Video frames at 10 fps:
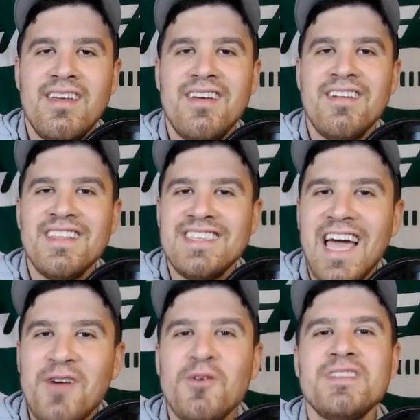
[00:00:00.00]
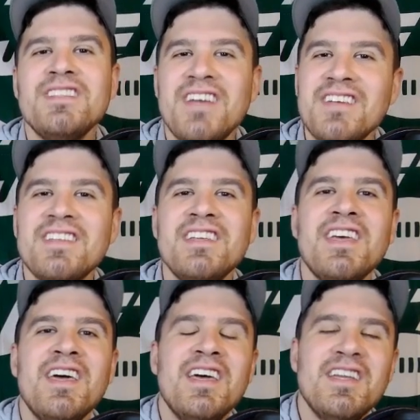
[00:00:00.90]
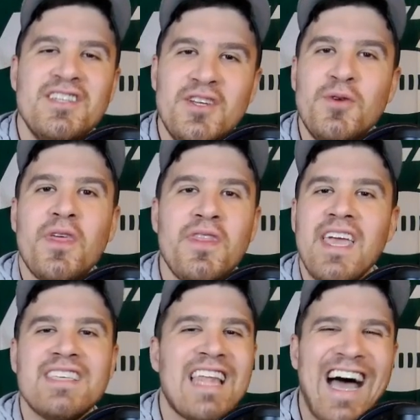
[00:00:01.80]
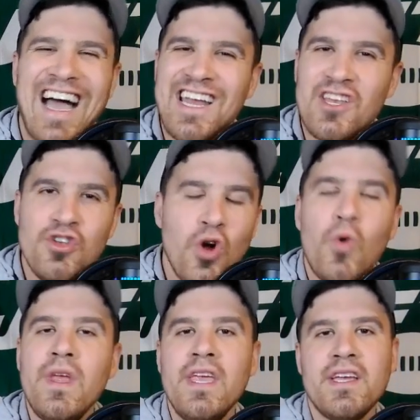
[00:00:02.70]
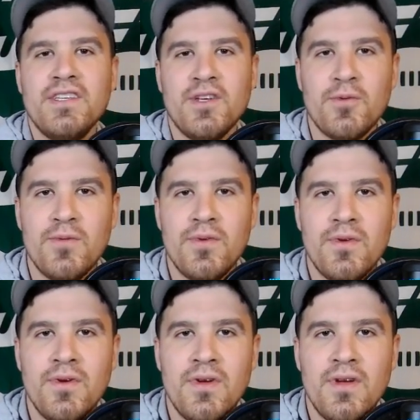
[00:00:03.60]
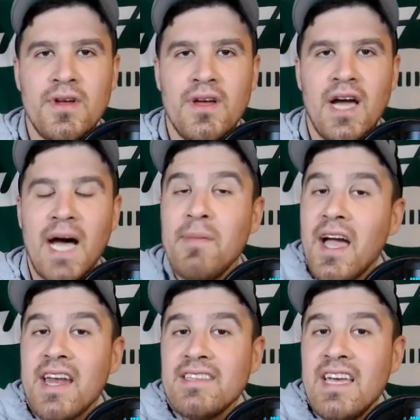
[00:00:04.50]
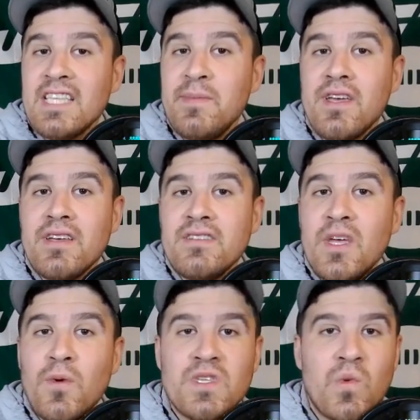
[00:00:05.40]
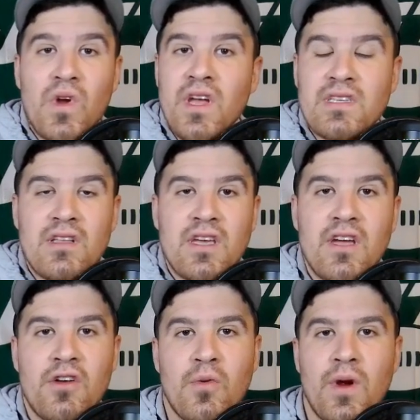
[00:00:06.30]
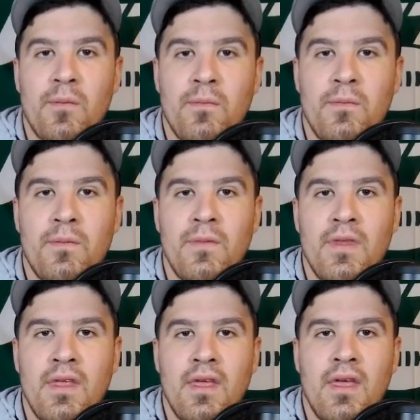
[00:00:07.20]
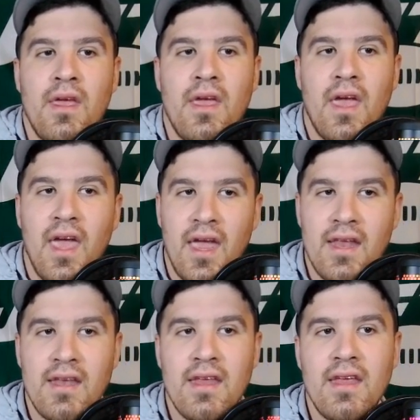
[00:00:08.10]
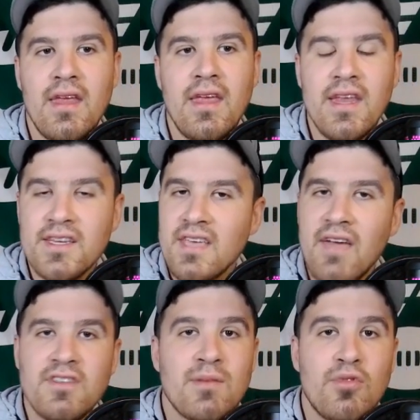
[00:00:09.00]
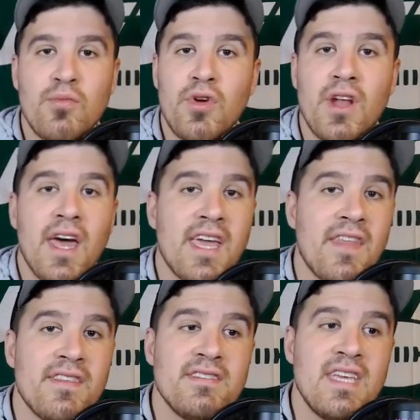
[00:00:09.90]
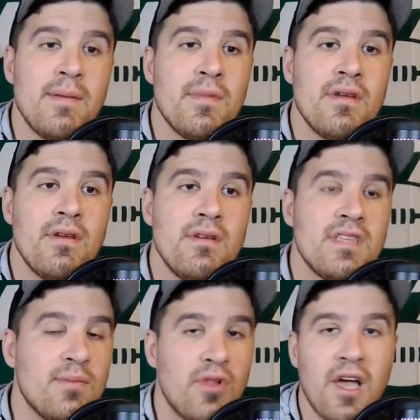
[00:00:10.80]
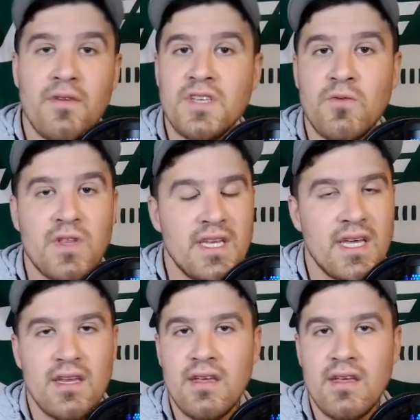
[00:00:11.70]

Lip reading: And Zach Wilson doesn't do the things that I know he could do. I'm not going to say it's because he wasn't wearing his lucky underwear. And he just gave us a blueprint on how to get this team to the playoffs. He really did.